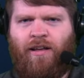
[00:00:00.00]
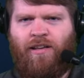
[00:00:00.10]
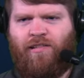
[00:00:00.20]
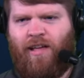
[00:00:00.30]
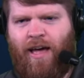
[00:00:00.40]

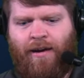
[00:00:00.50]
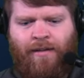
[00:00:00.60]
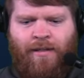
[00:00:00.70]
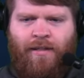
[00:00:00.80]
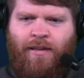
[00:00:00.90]
He said,
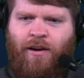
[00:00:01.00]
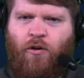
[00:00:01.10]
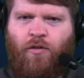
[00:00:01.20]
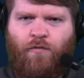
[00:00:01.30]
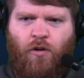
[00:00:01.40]
you
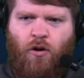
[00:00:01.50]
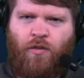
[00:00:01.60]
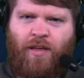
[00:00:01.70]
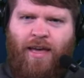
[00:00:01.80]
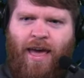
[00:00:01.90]
know, the flow
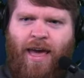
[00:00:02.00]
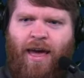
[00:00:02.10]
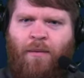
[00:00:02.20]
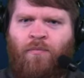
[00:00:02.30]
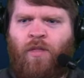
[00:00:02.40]
of the
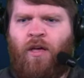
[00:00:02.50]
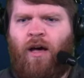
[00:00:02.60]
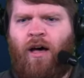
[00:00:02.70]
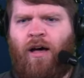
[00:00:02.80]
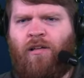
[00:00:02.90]
game,
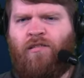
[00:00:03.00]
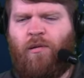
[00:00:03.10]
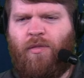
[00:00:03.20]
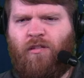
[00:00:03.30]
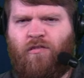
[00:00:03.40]
uh,
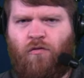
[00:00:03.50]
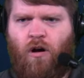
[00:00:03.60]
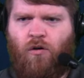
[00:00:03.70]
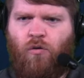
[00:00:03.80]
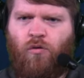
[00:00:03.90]
some of the
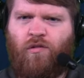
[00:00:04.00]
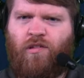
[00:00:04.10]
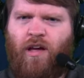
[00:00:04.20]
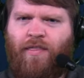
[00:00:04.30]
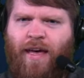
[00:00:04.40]
struggles
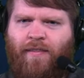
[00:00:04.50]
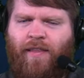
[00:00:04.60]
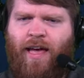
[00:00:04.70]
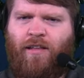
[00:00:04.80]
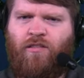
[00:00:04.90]
uh, that
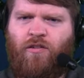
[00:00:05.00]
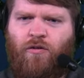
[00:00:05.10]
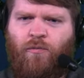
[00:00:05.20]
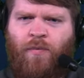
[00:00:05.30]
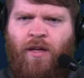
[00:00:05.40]
led
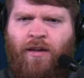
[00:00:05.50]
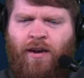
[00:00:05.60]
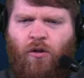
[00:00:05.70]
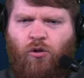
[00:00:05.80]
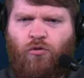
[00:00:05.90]
to you
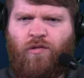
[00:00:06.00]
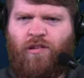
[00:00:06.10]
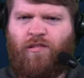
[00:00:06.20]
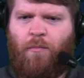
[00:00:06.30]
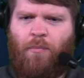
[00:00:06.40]
know, losing
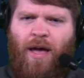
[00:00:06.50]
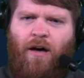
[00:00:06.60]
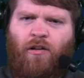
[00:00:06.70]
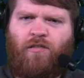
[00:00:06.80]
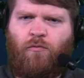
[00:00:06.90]
some
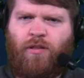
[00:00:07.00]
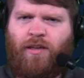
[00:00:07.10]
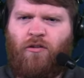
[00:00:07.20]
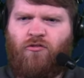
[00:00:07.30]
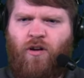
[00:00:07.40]
balance on what
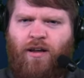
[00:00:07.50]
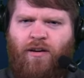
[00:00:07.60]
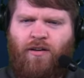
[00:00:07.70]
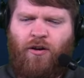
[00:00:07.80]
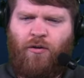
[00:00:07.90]
they were trying to
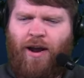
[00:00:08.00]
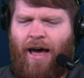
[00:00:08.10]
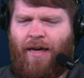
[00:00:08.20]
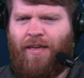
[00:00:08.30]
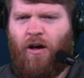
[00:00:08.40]
do. And
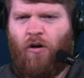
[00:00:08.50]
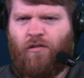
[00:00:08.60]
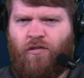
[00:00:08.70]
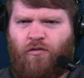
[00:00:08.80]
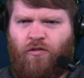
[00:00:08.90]
think
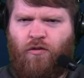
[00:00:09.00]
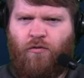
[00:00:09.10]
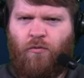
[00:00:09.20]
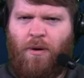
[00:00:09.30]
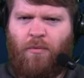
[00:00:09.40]
also, too,
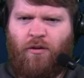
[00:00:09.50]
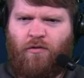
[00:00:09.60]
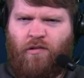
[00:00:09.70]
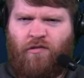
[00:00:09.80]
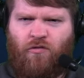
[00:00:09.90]
remember there
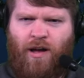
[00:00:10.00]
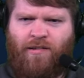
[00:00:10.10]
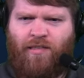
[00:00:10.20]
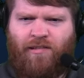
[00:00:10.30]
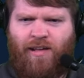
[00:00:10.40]
was a stretch
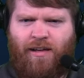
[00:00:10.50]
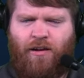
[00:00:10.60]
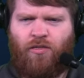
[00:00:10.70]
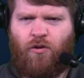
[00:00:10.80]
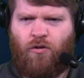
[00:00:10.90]
in the second
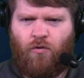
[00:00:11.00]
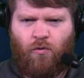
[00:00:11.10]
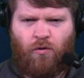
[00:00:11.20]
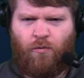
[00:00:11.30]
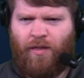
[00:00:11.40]
and third
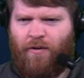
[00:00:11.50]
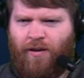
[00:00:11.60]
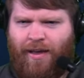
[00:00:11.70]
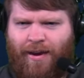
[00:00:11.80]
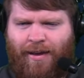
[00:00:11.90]
quarter where they were
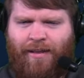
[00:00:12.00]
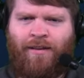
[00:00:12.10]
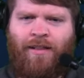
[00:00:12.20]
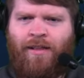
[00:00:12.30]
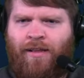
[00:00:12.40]
getting in
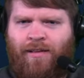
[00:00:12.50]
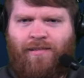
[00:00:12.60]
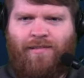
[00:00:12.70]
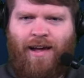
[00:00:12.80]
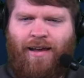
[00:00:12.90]

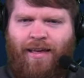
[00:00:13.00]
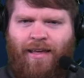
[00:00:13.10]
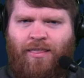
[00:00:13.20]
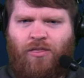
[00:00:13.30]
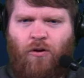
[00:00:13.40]
second
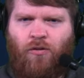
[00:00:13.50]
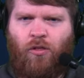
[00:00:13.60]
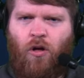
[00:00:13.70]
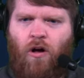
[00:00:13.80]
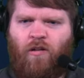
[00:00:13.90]
and third and
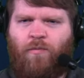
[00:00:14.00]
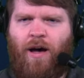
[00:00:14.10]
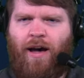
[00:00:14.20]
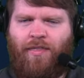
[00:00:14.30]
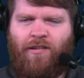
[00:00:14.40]
longs
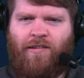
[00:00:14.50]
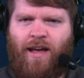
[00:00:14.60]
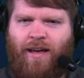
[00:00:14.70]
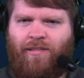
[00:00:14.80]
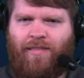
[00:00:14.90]
behind the
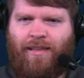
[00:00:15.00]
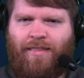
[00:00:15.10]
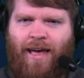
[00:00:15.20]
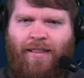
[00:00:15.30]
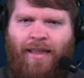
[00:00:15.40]
chains. I think
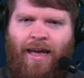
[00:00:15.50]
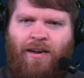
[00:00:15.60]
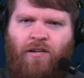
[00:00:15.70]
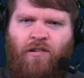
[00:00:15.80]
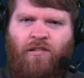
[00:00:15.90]
that led
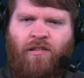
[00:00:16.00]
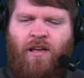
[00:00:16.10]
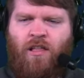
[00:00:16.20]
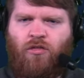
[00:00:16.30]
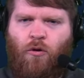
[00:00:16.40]
to just
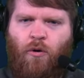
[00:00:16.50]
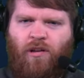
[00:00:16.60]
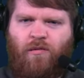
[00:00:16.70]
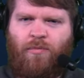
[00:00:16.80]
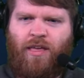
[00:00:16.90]
throwing
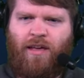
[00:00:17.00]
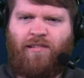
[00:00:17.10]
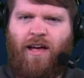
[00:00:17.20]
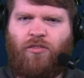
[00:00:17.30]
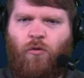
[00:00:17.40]
some things
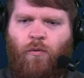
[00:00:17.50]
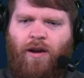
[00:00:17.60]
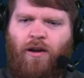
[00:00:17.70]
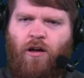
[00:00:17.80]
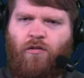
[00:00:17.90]
out the
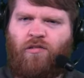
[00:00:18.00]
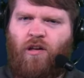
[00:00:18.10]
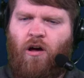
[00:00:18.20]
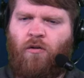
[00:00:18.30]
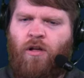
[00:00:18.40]
window.
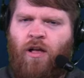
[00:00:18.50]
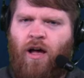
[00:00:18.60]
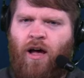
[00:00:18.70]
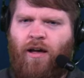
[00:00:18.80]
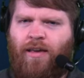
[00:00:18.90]
So
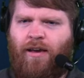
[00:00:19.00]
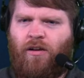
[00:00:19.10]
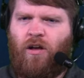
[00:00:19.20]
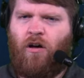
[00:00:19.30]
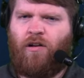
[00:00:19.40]
uh, he
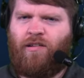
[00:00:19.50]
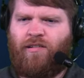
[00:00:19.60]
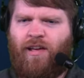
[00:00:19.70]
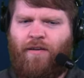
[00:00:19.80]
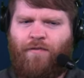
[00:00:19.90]
acknowledged
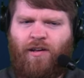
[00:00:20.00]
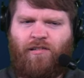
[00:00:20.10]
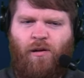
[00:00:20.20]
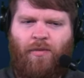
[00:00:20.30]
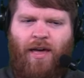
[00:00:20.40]
he's got to fix
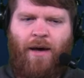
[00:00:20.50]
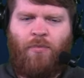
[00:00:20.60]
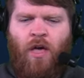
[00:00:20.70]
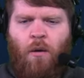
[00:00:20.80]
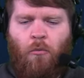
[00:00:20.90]
some of
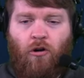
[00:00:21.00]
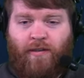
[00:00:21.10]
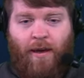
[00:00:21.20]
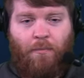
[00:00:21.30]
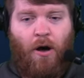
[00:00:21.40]
that. More
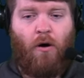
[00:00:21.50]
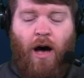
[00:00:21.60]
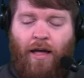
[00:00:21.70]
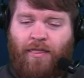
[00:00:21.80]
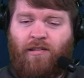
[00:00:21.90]
tempo.
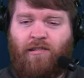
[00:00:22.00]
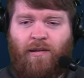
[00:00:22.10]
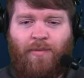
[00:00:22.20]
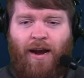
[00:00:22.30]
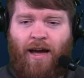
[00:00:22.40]
I, this is
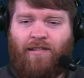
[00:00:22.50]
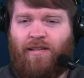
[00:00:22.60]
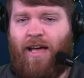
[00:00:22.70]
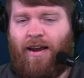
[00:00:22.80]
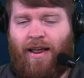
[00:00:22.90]
something I
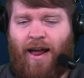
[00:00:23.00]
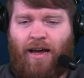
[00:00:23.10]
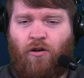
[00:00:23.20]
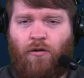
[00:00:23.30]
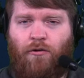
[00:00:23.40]
said, and I
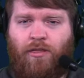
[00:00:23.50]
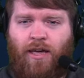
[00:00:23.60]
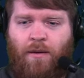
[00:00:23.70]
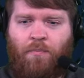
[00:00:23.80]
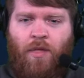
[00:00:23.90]
agree with
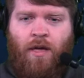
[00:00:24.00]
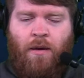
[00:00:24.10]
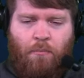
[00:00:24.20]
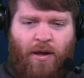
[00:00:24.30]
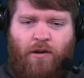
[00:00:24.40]
him
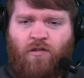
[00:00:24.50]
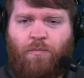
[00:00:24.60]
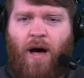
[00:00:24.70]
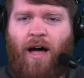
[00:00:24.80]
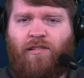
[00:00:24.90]
pick your
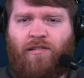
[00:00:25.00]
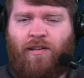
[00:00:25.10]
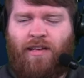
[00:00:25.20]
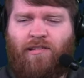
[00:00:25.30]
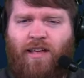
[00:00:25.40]
spots.
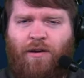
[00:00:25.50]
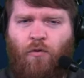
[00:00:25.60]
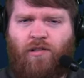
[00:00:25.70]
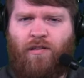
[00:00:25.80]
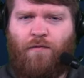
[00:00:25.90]
He said he
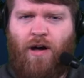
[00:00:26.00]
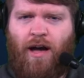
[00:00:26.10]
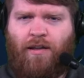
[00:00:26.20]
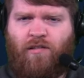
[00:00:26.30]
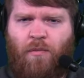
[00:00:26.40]
wants to
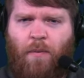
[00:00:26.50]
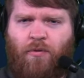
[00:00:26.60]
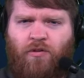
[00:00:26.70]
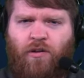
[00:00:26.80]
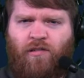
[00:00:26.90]
find some
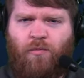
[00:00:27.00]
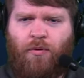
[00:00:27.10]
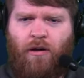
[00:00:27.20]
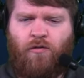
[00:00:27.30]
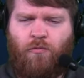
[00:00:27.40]
opportunities to
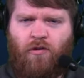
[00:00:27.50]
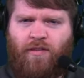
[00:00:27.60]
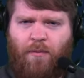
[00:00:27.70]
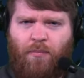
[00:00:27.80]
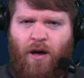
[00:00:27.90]
play with more
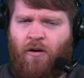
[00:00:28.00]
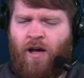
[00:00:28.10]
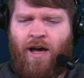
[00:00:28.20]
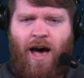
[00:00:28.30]
tempo.